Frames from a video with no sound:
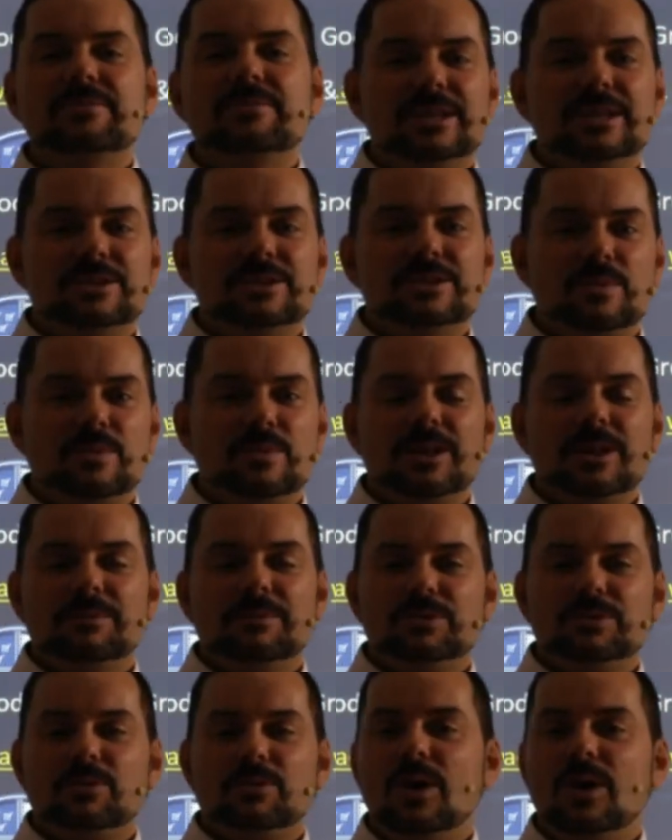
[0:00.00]
is welcome to
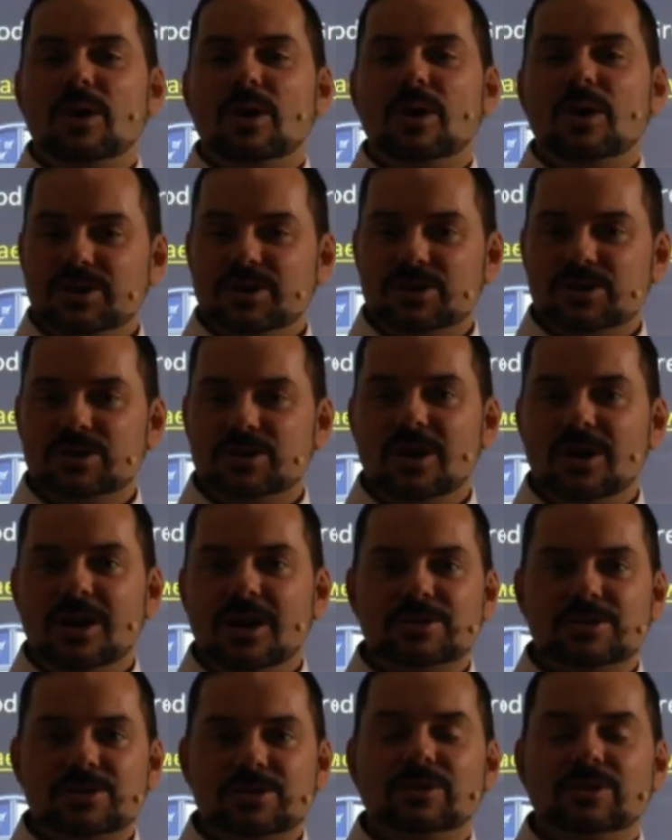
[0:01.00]
watch. There's lots
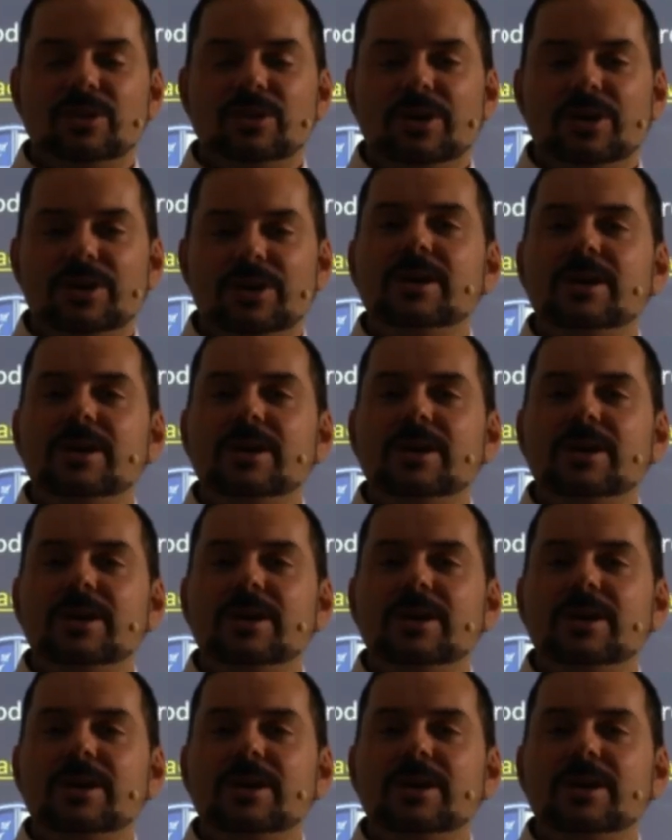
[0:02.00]
to learn.